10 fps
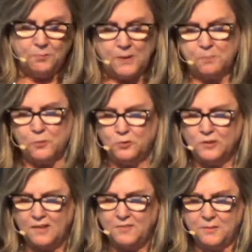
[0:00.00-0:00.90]
People who
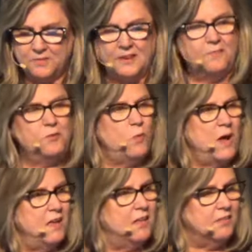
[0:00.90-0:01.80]
love themselves
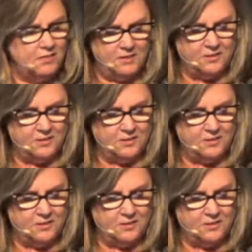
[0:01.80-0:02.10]
well